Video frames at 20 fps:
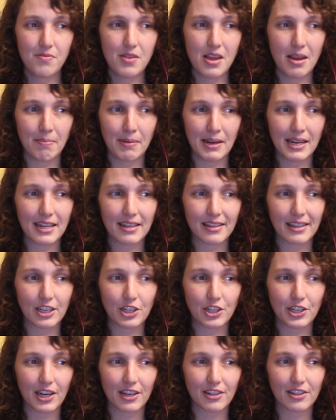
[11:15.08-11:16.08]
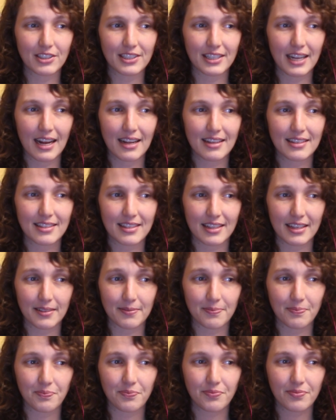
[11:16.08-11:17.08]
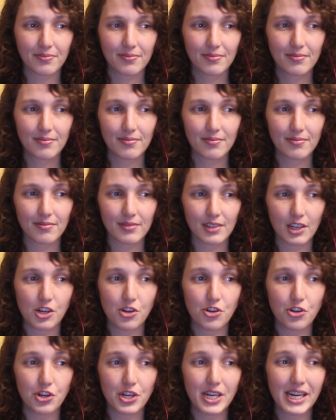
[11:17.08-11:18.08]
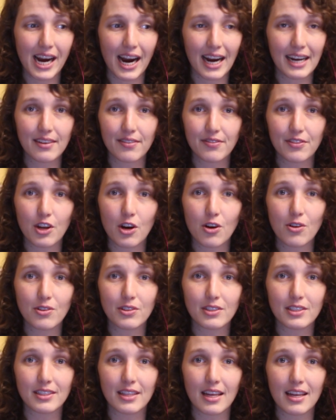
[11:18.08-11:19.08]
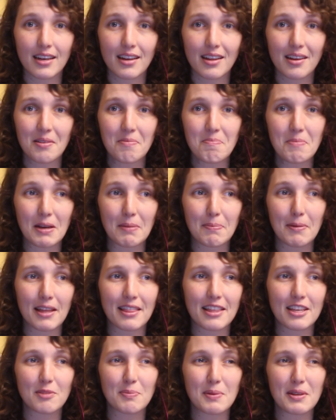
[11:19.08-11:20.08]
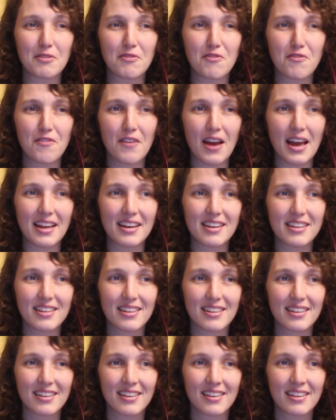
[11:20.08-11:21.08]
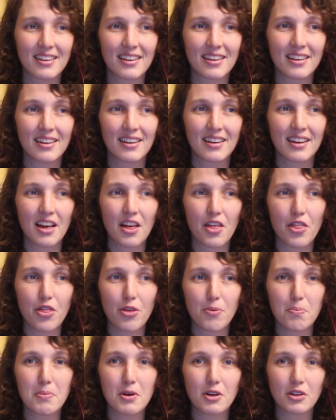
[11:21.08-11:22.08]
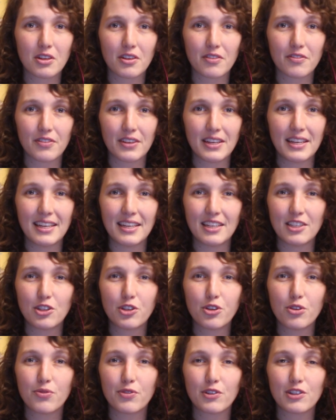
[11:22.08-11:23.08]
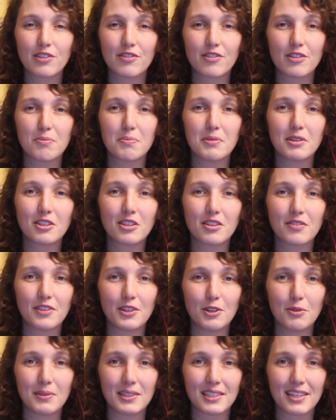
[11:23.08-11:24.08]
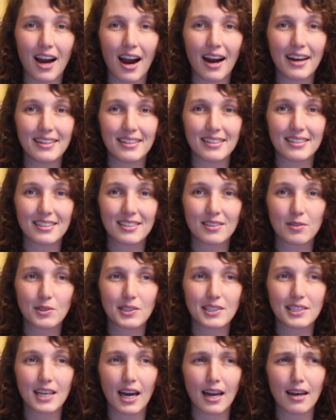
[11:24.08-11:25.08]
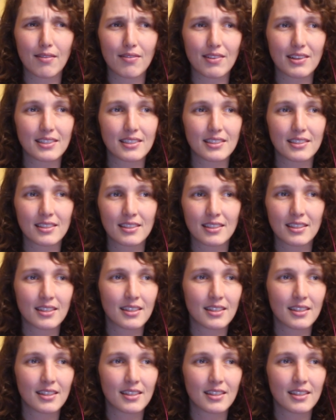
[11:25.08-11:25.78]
immediately she understands that she kind of knows that Macbeth has been fed he's too full of the milk of human kindness, which is kind of this